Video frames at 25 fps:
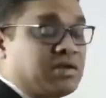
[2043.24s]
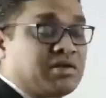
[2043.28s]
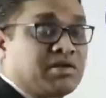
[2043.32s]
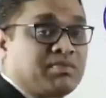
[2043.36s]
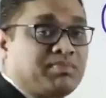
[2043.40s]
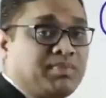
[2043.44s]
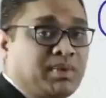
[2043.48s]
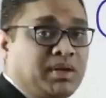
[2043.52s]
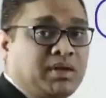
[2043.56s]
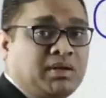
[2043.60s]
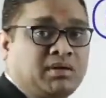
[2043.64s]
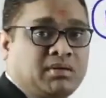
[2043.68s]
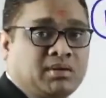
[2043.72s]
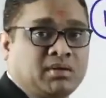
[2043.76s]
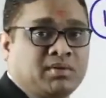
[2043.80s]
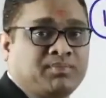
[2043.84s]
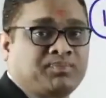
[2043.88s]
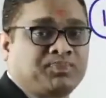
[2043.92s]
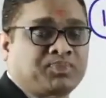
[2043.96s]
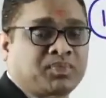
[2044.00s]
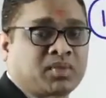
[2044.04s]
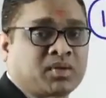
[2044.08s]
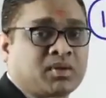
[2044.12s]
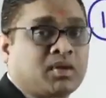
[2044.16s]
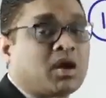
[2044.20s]
repeat,
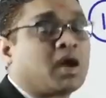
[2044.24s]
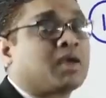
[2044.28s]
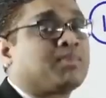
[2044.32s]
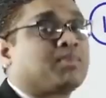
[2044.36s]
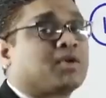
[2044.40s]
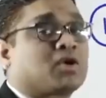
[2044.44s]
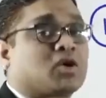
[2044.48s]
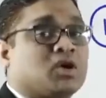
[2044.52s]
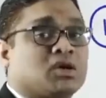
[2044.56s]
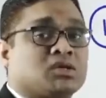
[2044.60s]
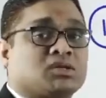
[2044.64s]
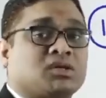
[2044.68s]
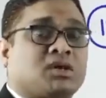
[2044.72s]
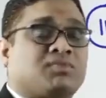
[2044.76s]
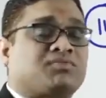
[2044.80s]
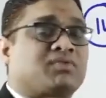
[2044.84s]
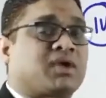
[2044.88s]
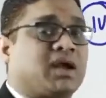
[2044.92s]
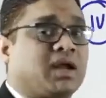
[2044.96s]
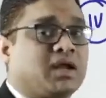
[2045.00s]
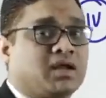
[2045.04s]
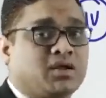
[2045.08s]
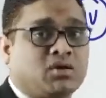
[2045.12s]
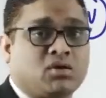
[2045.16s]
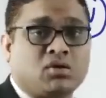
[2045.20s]
and because of
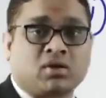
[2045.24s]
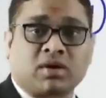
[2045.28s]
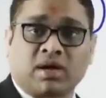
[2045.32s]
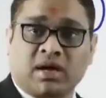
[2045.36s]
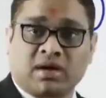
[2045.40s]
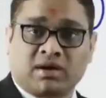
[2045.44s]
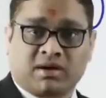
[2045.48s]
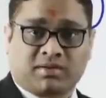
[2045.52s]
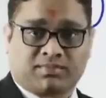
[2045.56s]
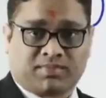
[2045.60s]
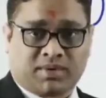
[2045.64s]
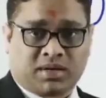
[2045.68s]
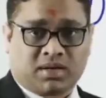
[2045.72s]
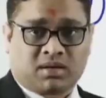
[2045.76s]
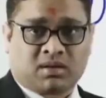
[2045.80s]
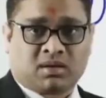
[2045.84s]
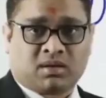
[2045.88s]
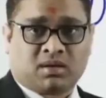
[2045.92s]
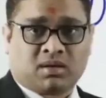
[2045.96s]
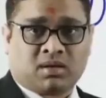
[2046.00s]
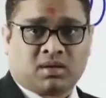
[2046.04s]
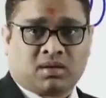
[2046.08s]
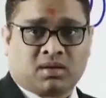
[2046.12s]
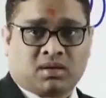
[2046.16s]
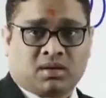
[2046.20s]
trinucleotide repeat
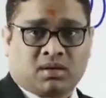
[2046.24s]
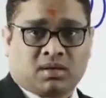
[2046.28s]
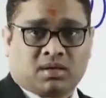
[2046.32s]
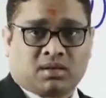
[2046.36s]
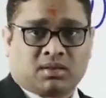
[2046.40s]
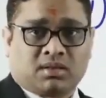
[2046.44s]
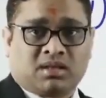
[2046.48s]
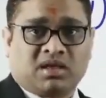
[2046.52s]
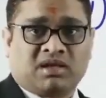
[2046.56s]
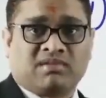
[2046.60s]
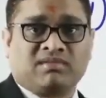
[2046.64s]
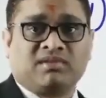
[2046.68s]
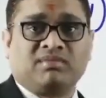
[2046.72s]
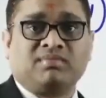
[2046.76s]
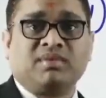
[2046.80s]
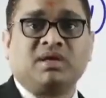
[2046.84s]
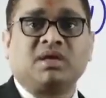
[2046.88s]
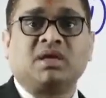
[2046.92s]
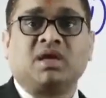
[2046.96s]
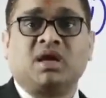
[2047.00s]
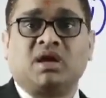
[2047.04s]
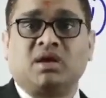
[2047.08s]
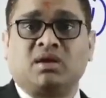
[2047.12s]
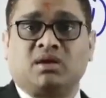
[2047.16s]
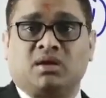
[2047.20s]
there will be
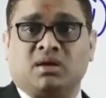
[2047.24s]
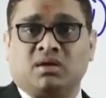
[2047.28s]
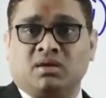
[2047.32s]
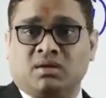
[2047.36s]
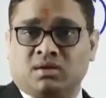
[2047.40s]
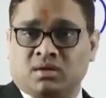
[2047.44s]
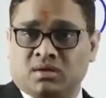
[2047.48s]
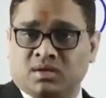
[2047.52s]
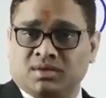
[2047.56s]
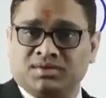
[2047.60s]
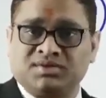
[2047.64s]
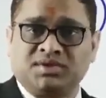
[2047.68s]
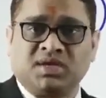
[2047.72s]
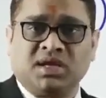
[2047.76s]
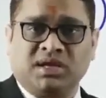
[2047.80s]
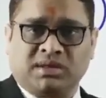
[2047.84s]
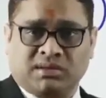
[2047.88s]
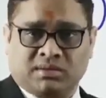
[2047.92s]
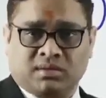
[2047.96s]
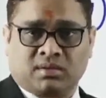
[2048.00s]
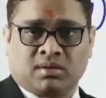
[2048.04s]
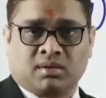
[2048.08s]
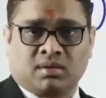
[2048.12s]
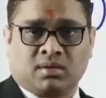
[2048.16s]
gain in gene.